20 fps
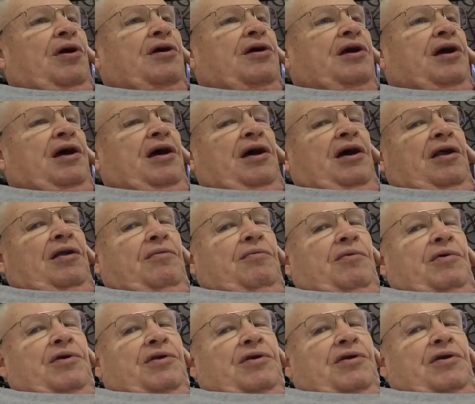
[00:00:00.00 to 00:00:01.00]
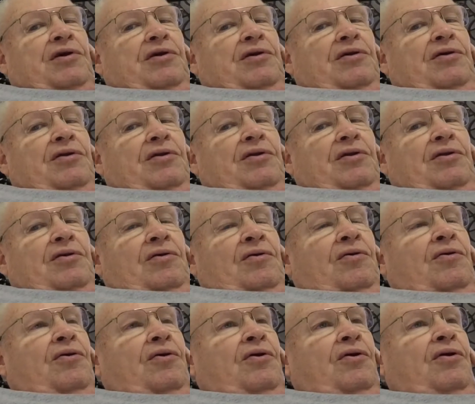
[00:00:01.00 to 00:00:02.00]
account with
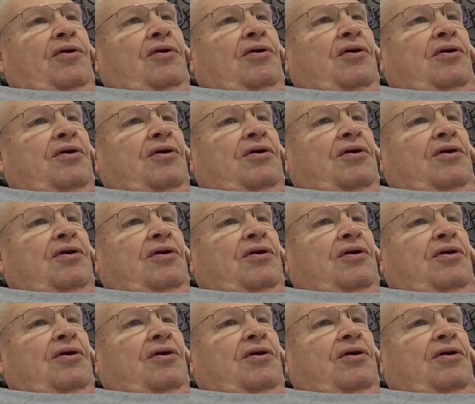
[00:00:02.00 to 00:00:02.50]
Google